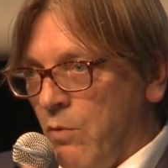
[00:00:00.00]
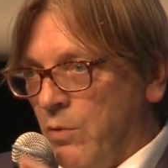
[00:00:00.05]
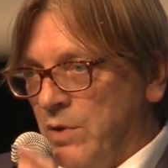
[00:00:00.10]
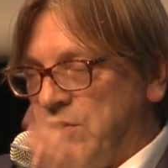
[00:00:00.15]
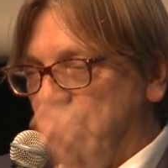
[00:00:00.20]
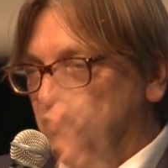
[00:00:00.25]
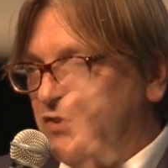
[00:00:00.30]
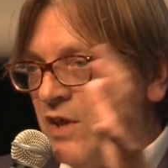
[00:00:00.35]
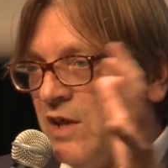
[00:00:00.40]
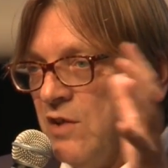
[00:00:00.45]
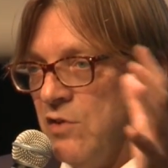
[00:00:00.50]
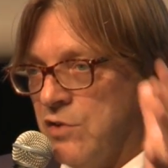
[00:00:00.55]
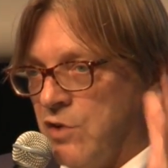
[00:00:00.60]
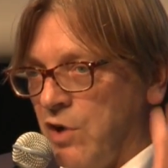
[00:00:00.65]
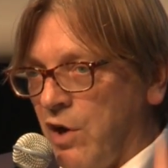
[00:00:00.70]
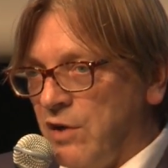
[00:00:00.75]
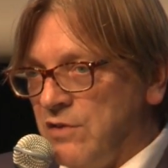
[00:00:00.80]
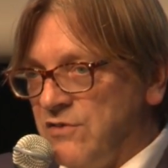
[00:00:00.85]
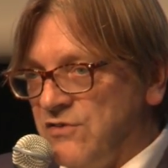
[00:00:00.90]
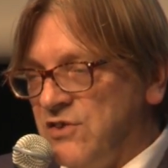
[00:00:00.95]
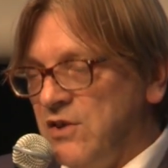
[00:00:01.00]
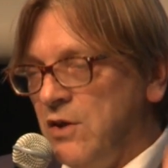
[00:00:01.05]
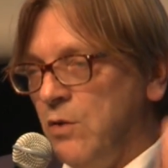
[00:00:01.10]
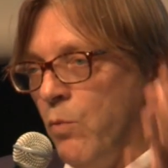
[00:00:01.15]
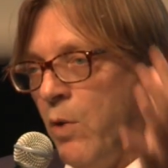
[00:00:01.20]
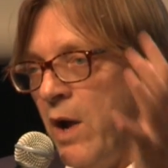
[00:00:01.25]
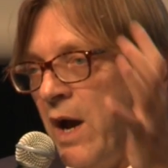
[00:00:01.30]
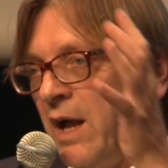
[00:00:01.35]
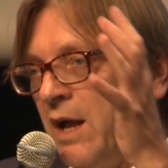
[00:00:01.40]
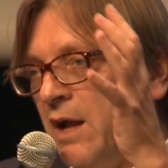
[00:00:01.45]
with the single
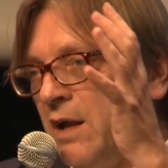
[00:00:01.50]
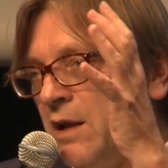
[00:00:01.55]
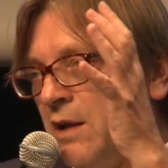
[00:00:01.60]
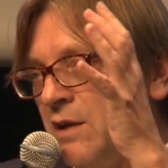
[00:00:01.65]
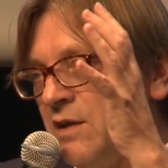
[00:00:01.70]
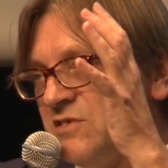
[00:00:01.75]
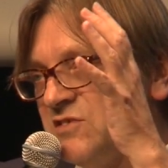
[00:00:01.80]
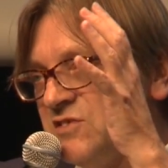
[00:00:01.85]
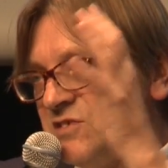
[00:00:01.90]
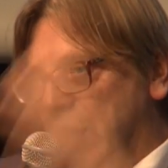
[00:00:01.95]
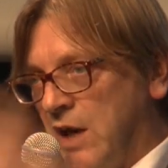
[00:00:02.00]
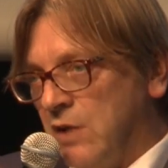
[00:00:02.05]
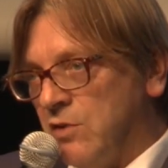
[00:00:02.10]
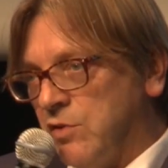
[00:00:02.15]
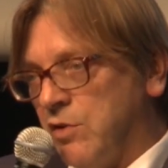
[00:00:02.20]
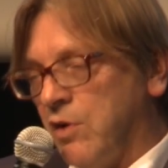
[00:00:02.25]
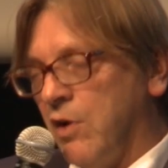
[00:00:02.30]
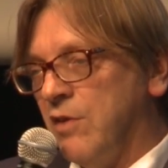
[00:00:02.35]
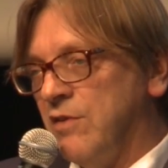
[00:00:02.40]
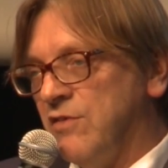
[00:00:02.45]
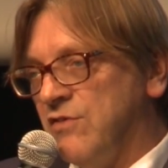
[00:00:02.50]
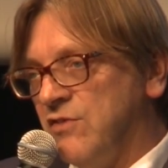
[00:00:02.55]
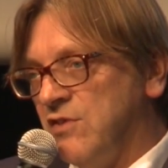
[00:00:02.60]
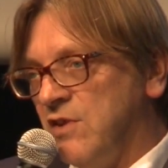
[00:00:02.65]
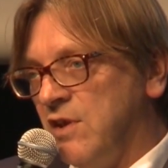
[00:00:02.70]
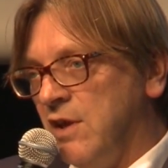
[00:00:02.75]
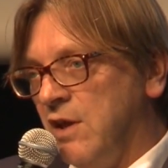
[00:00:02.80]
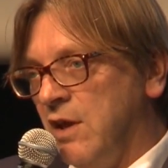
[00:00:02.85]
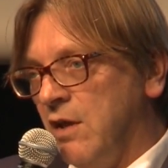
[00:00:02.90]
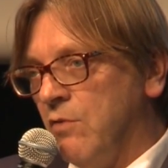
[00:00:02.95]
currency, while the single
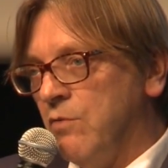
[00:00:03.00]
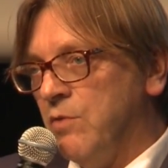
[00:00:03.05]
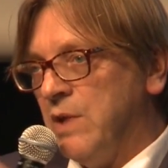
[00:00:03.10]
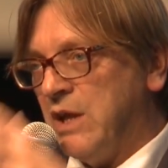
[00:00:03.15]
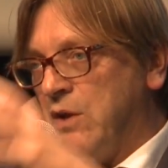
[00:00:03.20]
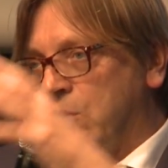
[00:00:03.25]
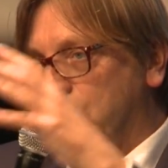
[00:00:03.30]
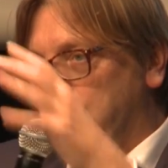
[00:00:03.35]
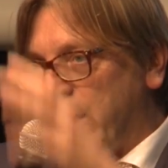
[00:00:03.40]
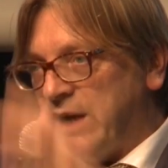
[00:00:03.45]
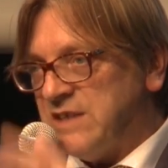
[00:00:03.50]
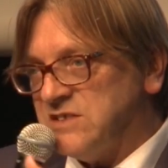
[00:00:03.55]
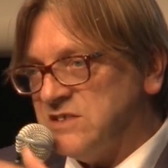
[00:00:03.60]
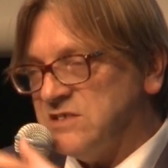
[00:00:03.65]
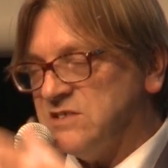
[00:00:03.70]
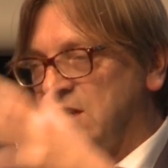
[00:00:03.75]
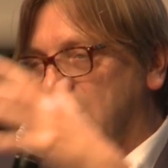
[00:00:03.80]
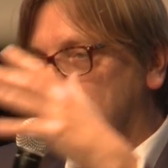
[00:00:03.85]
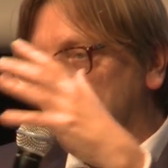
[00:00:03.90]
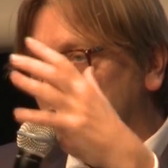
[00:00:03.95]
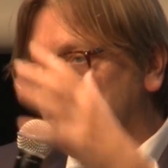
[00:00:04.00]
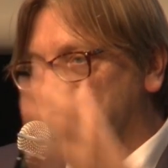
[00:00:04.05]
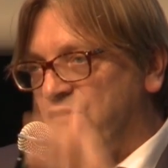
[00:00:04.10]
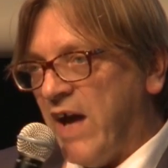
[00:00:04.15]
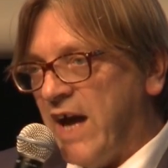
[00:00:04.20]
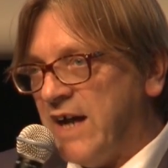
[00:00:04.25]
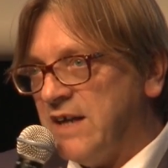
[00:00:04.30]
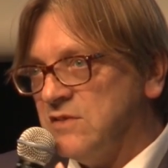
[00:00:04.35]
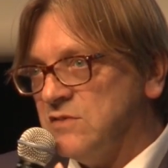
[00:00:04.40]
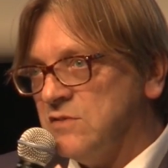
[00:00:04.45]
currency requests, in
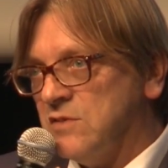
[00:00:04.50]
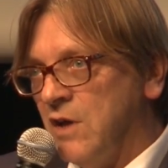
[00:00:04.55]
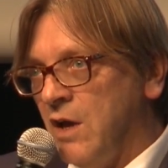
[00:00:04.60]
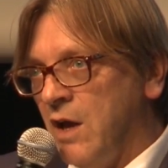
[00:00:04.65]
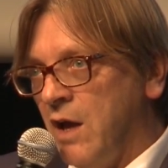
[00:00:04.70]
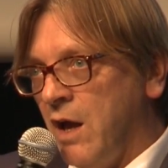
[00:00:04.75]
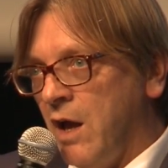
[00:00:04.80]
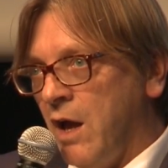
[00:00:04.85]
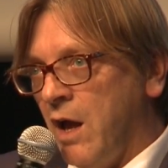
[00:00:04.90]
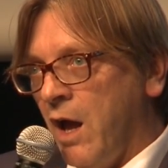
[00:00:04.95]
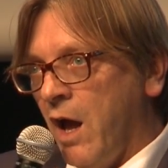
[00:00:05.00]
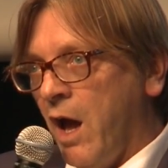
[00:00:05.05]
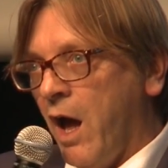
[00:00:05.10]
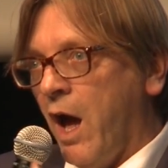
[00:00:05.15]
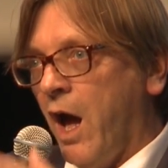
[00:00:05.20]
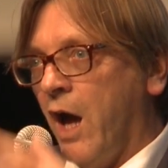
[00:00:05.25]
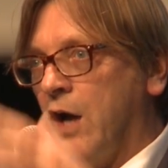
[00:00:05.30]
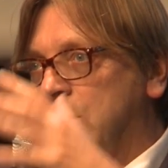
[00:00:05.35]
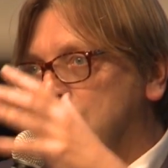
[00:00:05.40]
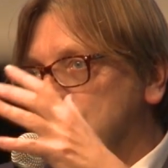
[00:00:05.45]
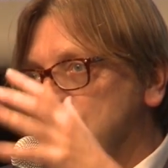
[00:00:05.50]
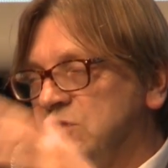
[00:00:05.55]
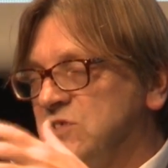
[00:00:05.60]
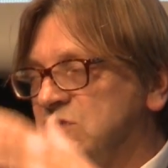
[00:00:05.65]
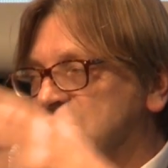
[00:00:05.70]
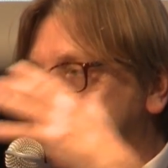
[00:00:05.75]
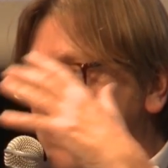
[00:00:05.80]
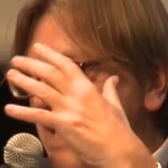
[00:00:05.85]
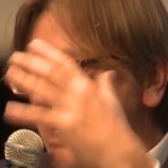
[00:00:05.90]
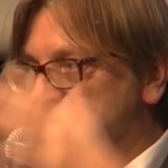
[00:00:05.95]
fact, a good
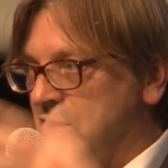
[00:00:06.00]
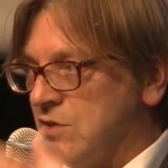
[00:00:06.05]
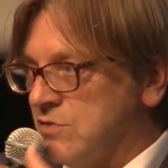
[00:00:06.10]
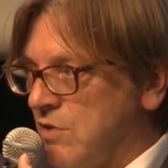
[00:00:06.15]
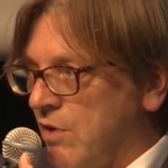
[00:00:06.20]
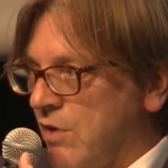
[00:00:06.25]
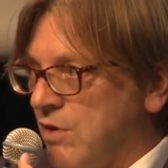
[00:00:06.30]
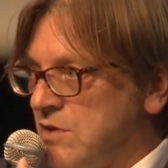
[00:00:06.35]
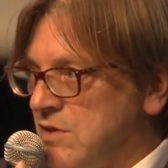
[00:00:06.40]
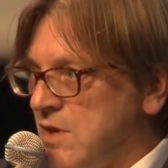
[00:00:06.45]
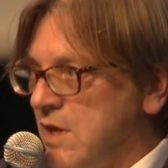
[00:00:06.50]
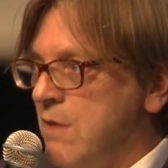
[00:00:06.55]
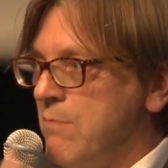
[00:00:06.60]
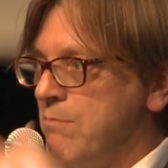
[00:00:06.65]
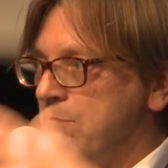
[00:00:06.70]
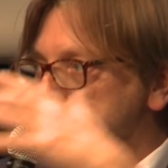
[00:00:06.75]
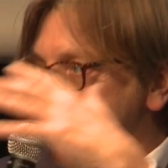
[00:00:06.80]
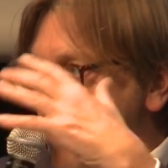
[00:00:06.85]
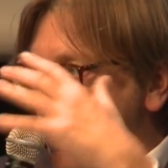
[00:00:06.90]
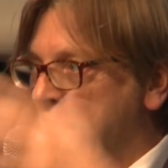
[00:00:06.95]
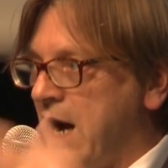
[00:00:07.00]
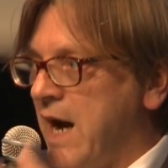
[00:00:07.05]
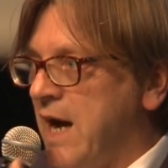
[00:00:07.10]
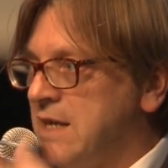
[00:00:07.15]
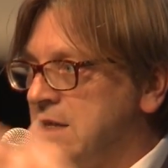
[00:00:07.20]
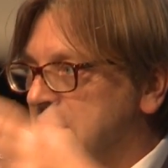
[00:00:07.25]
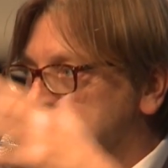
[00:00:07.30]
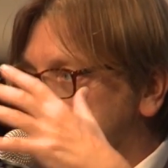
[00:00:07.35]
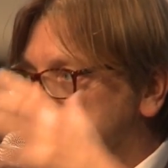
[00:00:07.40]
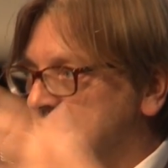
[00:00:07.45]
state authority
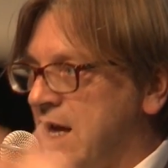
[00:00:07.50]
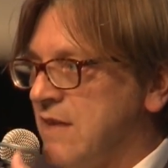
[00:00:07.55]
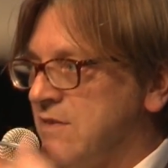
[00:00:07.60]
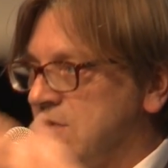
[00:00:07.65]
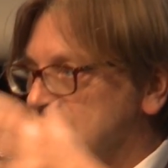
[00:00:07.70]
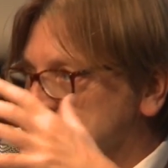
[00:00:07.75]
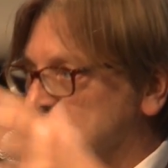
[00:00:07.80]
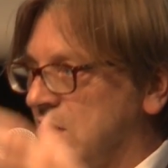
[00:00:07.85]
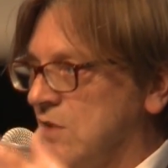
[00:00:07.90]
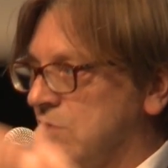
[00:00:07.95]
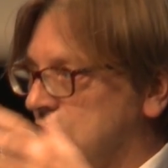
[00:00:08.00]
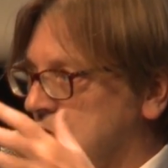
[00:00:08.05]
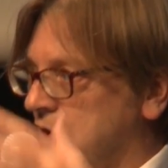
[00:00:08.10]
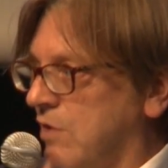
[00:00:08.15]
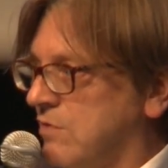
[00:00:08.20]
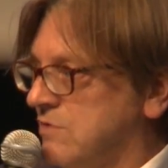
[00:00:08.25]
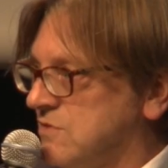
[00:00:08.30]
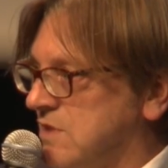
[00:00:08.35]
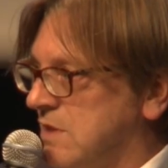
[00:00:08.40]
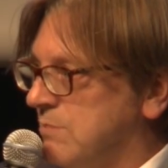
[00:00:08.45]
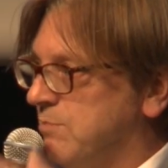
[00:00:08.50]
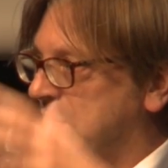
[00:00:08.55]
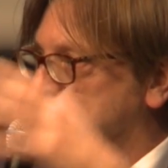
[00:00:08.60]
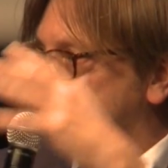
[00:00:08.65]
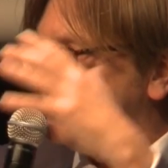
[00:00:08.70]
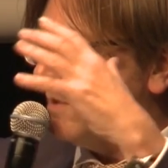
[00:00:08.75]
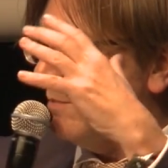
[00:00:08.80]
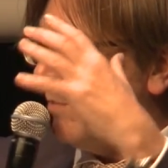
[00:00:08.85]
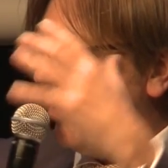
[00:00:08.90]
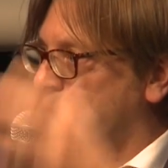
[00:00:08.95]
behind that single currency.
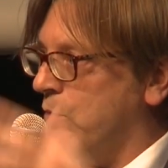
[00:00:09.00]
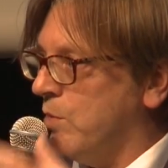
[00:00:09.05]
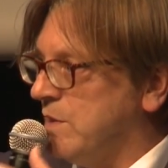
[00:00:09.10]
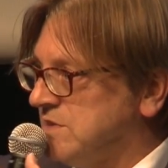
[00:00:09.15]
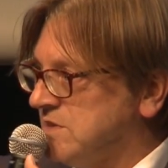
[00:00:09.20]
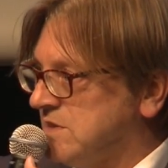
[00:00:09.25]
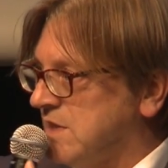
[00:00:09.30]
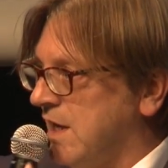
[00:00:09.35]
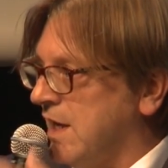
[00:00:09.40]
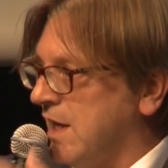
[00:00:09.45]
Because I'm always